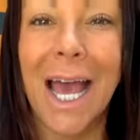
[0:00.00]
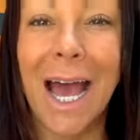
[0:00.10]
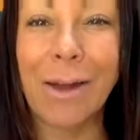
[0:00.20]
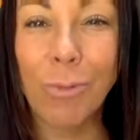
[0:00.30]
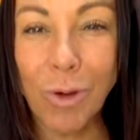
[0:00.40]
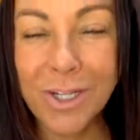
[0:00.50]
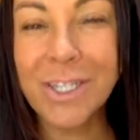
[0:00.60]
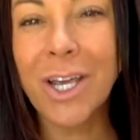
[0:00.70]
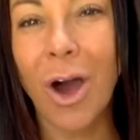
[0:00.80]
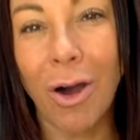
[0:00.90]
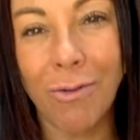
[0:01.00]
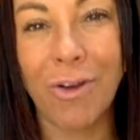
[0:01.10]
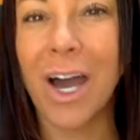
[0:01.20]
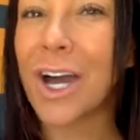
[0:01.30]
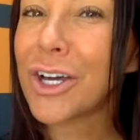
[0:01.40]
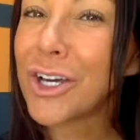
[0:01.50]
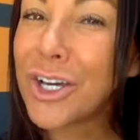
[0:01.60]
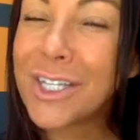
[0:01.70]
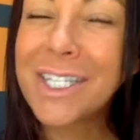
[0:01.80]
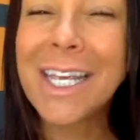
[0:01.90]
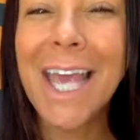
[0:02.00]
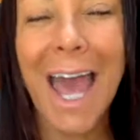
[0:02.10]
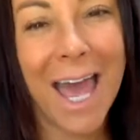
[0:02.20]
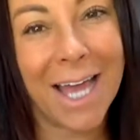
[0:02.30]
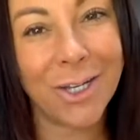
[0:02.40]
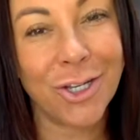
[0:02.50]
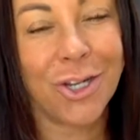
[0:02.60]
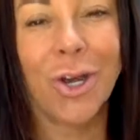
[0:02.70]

and want to offer a cutting edge